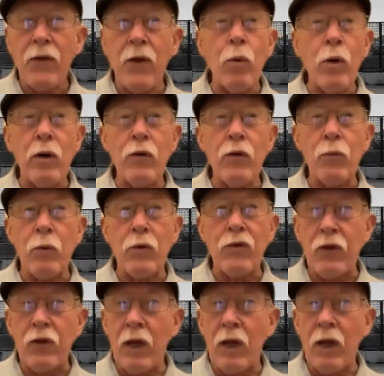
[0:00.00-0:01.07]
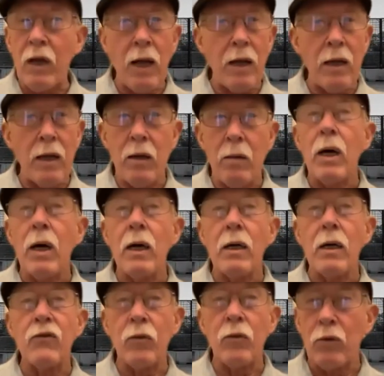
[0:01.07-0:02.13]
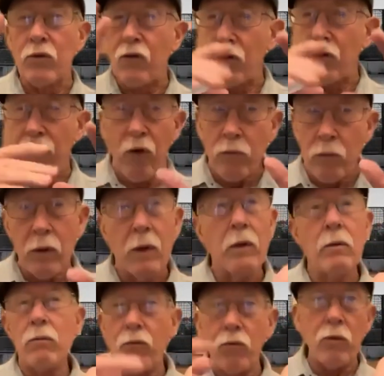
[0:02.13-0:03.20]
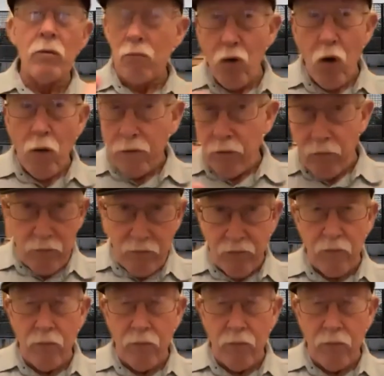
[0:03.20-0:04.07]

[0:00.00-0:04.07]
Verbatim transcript: the workers were scared out of their minds and would just vote no,